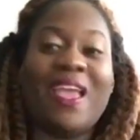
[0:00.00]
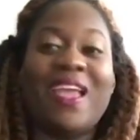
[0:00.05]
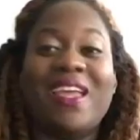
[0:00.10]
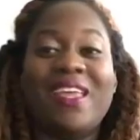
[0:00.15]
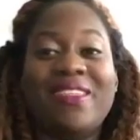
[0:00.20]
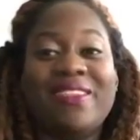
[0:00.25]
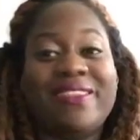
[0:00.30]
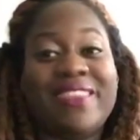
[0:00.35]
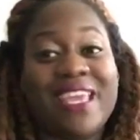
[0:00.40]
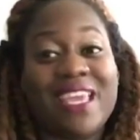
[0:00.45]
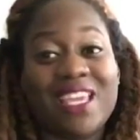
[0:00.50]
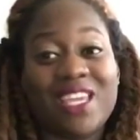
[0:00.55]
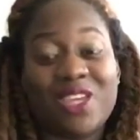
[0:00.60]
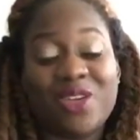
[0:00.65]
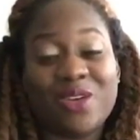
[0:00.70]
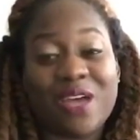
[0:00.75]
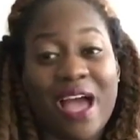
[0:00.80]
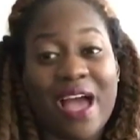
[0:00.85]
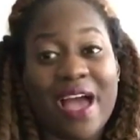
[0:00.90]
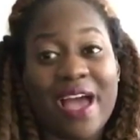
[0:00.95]
and thank
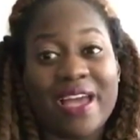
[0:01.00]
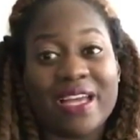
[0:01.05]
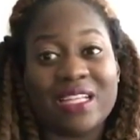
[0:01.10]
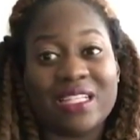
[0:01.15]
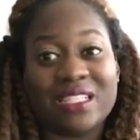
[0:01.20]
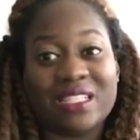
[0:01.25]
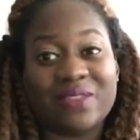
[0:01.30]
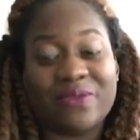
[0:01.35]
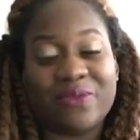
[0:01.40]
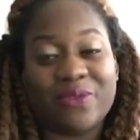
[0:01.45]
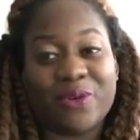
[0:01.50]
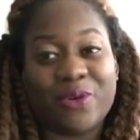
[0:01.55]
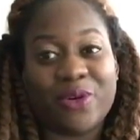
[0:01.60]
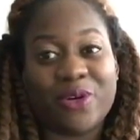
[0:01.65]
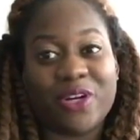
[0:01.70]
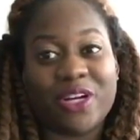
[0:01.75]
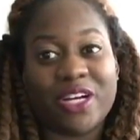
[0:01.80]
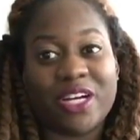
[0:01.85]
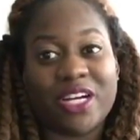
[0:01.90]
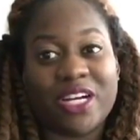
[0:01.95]
you guys
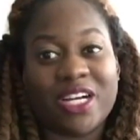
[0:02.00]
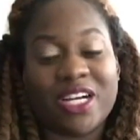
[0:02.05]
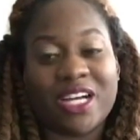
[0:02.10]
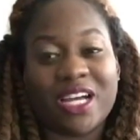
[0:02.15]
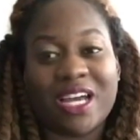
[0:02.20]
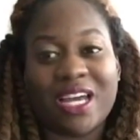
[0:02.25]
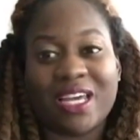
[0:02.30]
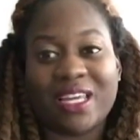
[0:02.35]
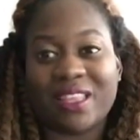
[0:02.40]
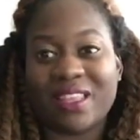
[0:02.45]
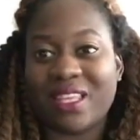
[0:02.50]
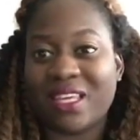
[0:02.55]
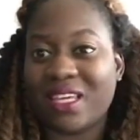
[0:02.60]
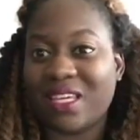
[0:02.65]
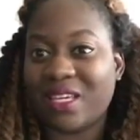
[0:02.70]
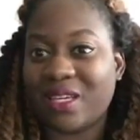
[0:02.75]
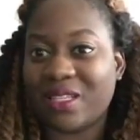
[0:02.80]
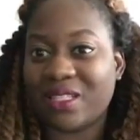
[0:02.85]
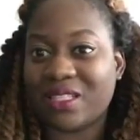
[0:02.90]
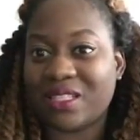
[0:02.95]
for, I
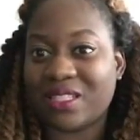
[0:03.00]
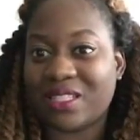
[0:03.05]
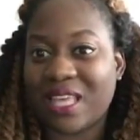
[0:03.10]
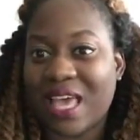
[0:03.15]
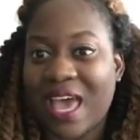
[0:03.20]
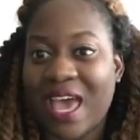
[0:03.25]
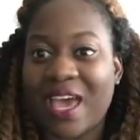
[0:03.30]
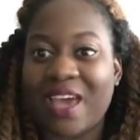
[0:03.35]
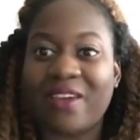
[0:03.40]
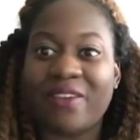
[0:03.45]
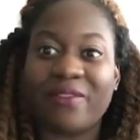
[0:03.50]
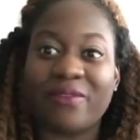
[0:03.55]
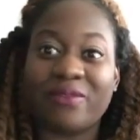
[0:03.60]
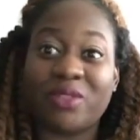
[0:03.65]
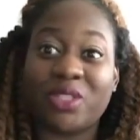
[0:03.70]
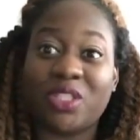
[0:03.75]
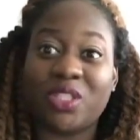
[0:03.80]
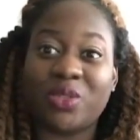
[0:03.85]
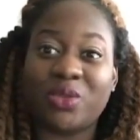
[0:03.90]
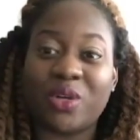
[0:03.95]
think it's at
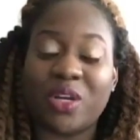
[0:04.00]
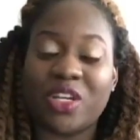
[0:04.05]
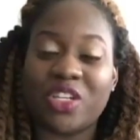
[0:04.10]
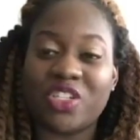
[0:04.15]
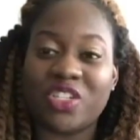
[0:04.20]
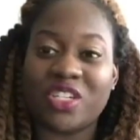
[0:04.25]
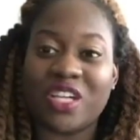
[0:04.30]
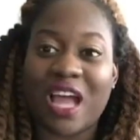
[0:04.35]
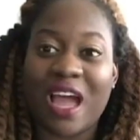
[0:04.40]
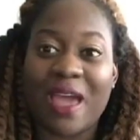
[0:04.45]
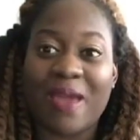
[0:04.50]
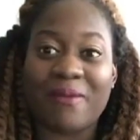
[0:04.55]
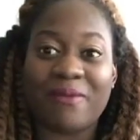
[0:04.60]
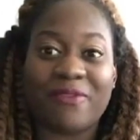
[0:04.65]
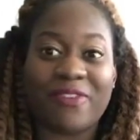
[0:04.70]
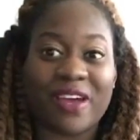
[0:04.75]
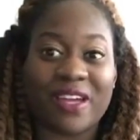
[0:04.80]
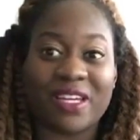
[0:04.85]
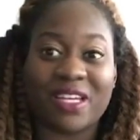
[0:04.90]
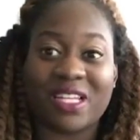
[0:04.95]
200.
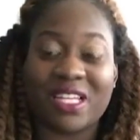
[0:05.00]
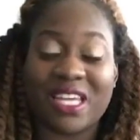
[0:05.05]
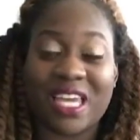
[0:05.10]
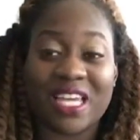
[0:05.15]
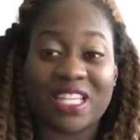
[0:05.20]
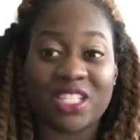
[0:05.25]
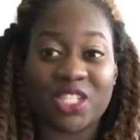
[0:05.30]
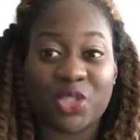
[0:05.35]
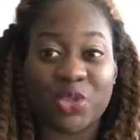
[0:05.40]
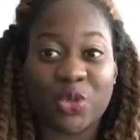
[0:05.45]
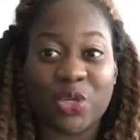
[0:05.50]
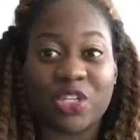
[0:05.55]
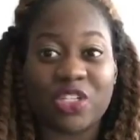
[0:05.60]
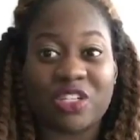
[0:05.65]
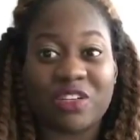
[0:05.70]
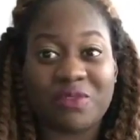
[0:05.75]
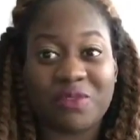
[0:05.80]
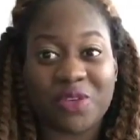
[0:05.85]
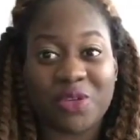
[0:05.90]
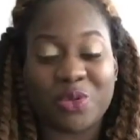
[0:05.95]
I'm finally at
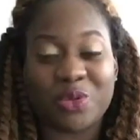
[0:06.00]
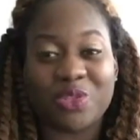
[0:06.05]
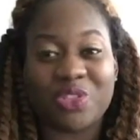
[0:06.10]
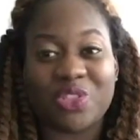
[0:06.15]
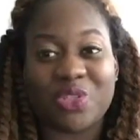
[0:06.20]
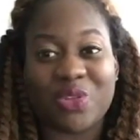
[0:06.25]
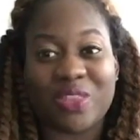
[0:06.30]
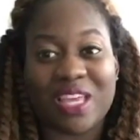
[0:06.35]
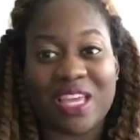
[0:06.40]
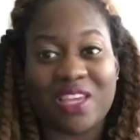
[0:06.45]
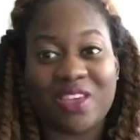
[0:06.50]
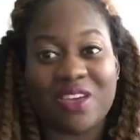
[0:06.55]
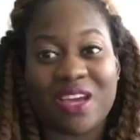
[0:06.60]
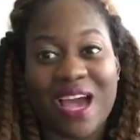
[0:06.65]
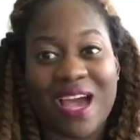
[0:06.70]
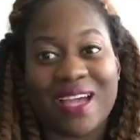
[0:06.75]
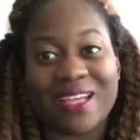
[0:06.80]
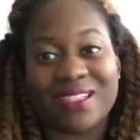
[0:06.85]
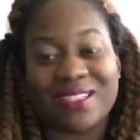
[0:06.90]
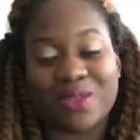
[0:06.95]
200 views, so thank you
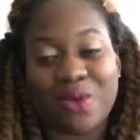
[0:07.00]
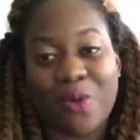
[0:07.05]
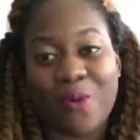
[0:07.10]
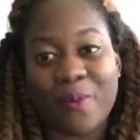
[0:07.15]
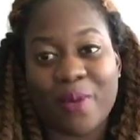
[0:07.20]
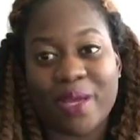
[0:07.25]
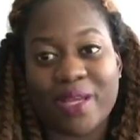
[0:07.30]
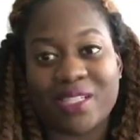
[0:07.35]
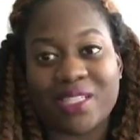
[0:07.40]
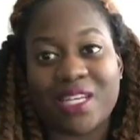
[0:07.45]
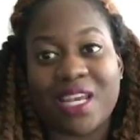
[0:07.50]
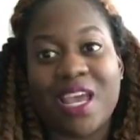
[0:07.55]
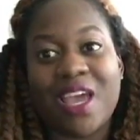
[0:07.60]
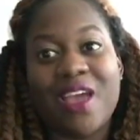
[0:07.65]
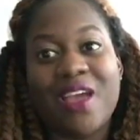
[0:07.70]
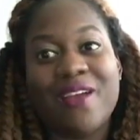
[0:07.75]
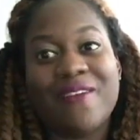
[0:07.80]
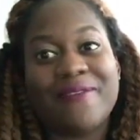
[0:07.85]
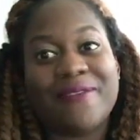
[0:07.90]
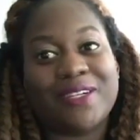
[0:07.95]
guys so much
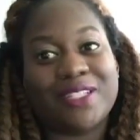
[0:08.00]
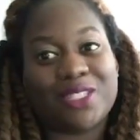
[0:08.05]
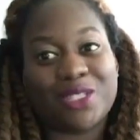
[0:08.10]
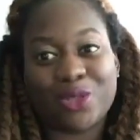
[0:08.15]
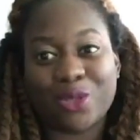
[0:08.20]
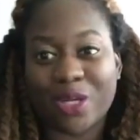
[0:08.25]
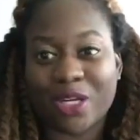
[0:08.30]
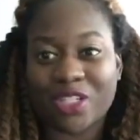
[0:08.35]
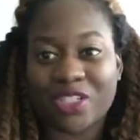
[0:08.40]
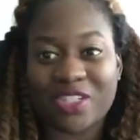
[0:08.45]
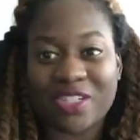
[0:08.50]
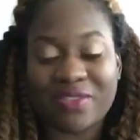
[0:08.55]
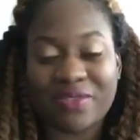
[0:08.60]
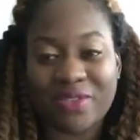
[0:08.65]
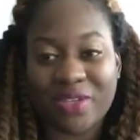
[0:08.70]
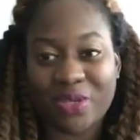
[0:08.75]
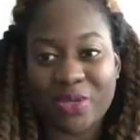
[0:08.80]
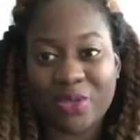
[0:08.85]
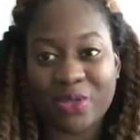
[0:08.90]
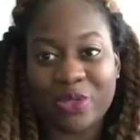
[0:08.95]
for 200
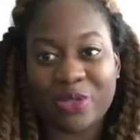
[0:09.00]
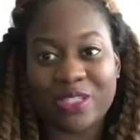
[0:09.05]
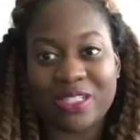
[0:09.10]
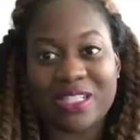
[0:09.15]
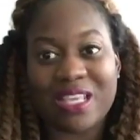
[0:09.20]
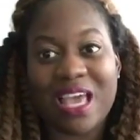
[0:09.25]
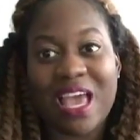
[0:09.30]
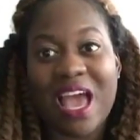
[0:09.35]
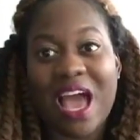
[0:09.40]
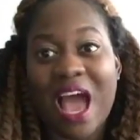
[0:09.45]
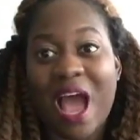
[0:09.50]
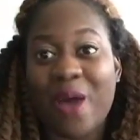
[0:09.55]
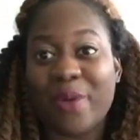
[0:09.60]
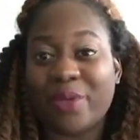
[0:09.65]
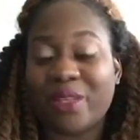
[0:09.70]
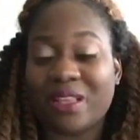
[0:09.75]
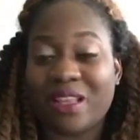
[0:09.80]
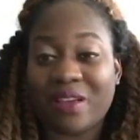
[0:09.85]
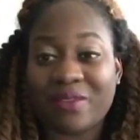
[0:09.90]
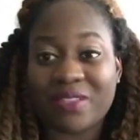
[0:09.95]
views. I
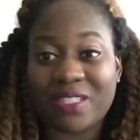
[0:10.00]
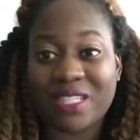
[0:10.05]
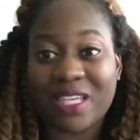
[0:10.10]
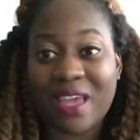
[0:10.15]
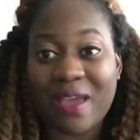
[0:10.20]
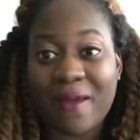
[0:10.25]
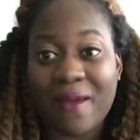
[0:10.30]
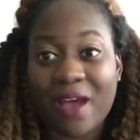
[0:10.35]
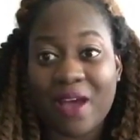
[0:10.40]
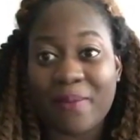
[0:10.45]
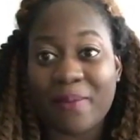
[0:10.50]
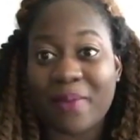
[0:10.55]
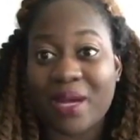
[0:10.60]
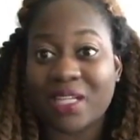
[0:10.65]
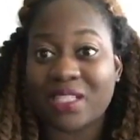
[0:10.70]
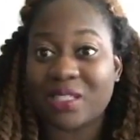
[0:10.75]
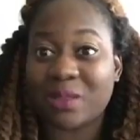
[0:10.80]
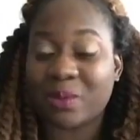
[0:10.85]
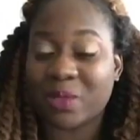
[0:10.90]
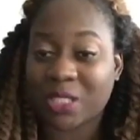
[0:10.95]
would love to get
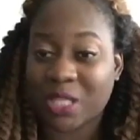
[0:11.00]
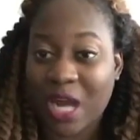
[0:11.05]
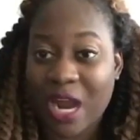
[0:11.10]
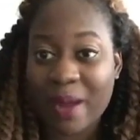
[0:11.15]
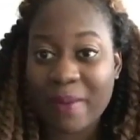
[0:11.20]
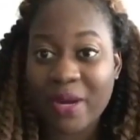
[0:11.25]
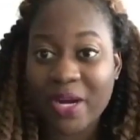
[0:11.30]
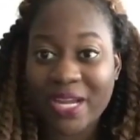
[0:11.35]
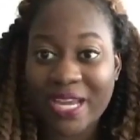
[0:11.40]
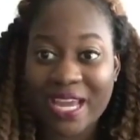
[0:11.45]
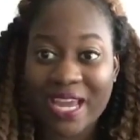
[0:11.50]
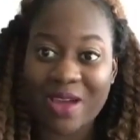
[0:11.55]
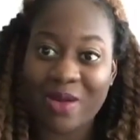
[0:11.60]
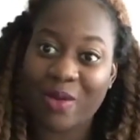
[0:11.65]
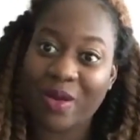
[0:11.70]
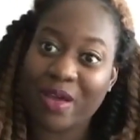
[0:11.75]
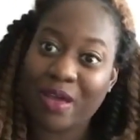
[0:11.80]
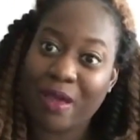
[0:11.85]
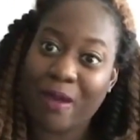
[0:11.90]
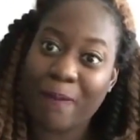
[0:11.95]
my subscriber
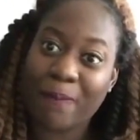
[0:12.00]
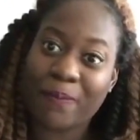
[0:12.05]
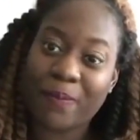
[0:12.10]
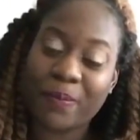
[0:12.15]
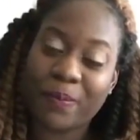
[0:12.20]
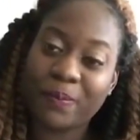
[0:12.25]
count up,